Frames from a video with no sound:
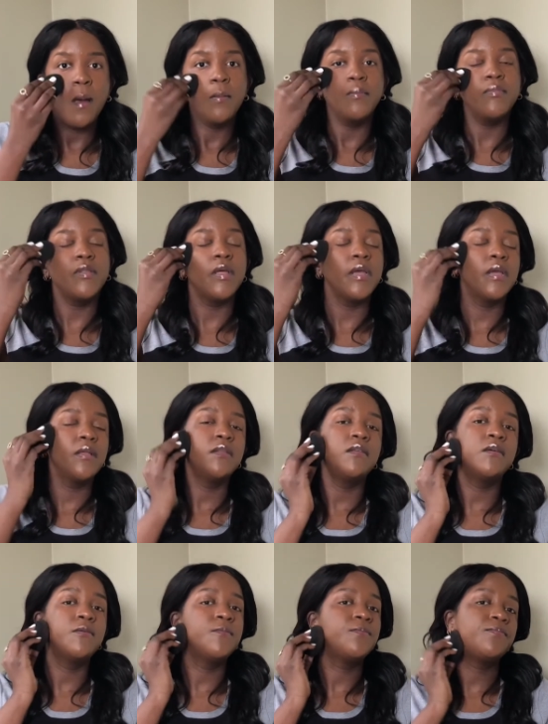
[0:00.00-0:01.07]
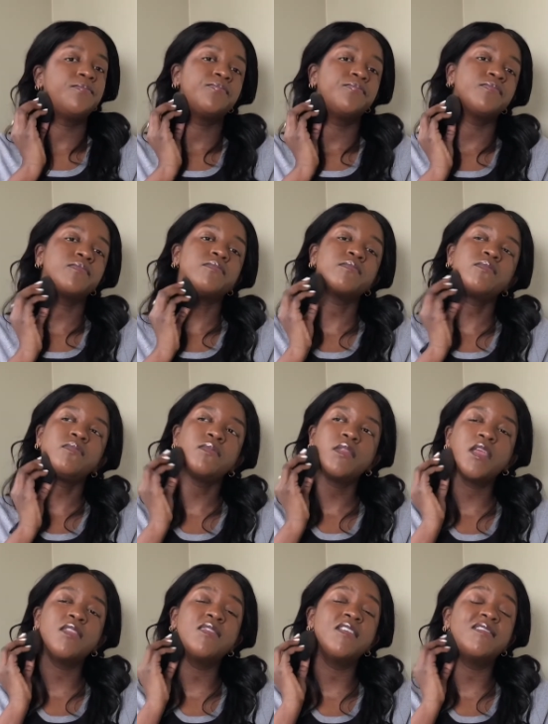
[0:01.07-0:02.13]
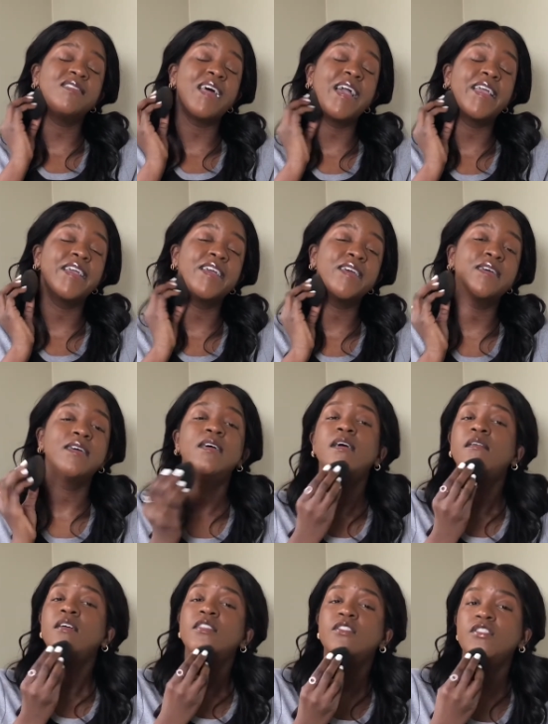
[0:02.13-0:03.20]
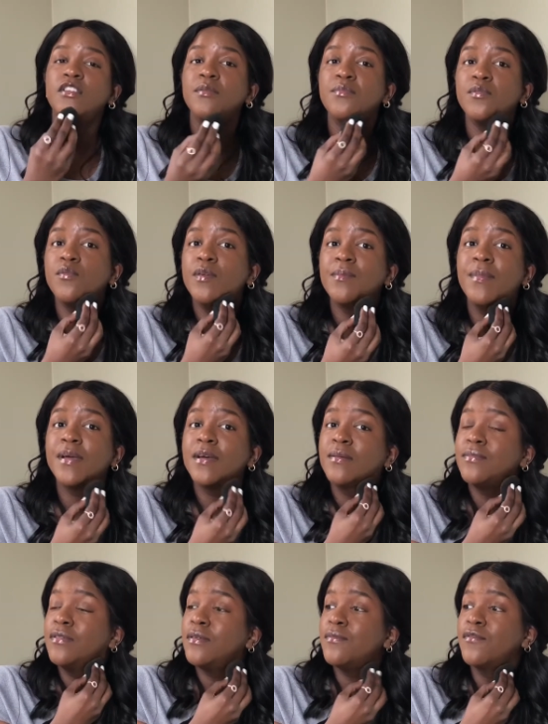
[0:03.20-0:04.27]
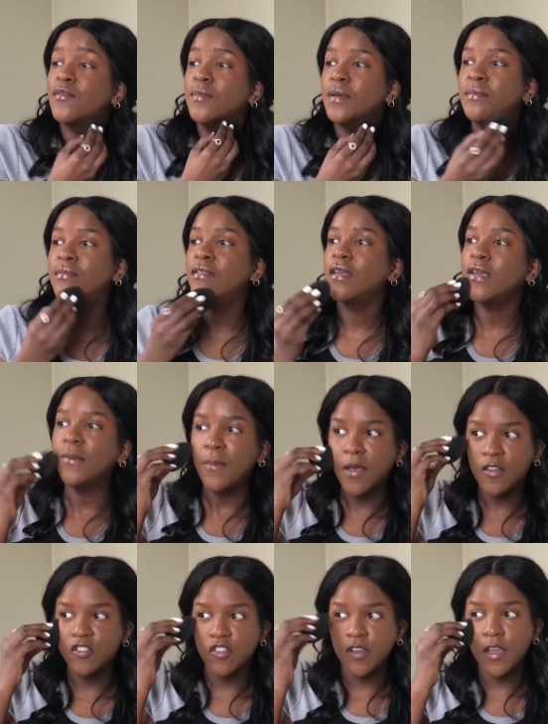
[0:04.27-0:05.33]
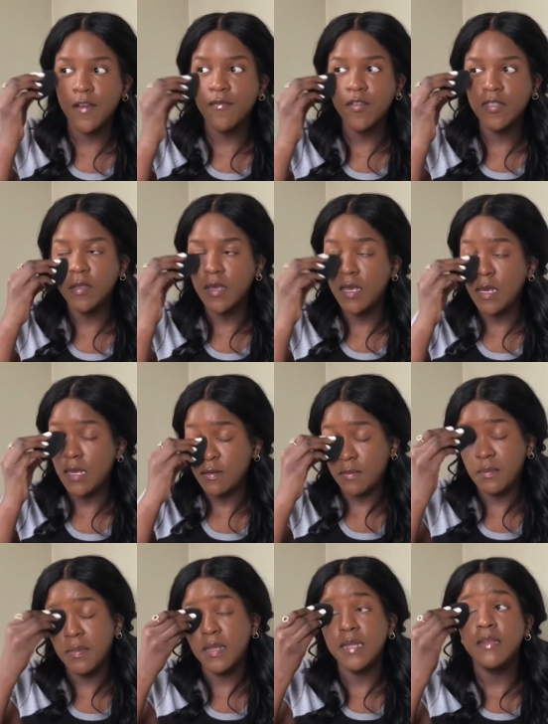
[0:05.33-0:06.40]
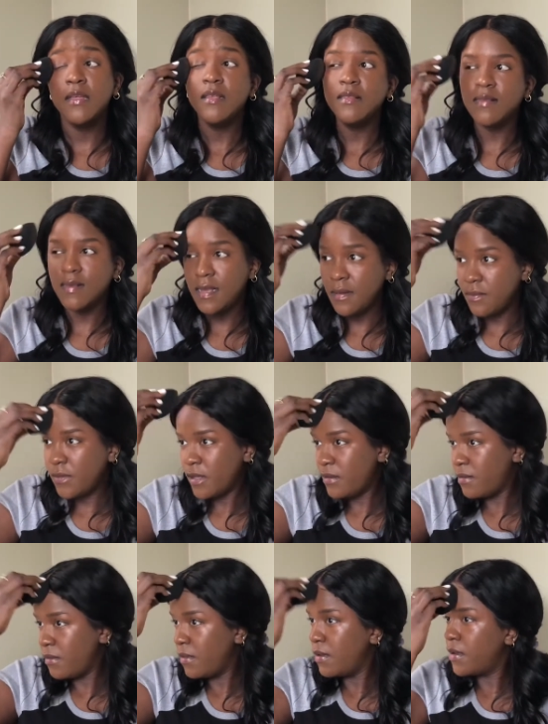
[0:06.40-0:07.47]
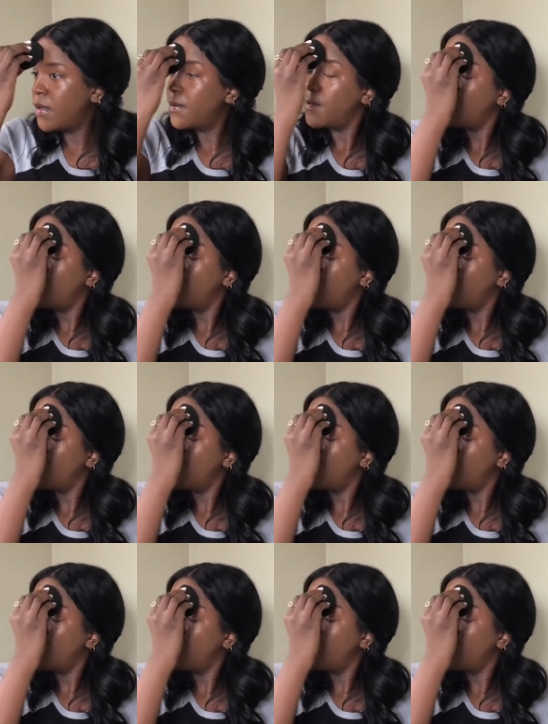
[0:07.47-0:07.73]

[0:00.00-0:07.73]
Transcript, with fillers: Blend. That's like the #1 makeup tip for me. Blend. Make sure everything is blended seamlessly.